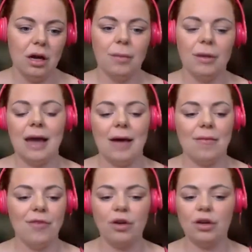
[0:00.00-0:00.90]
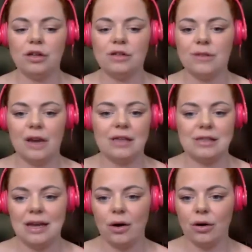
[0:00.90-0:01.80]
But yeah, focus
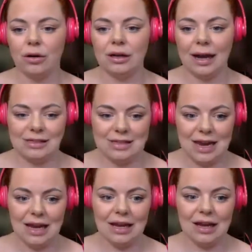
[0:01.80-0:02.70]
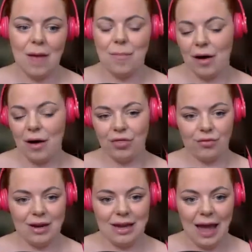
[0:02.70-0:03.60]
firstly on getting above
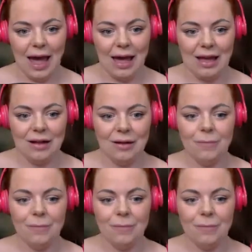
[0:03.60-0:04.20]
3K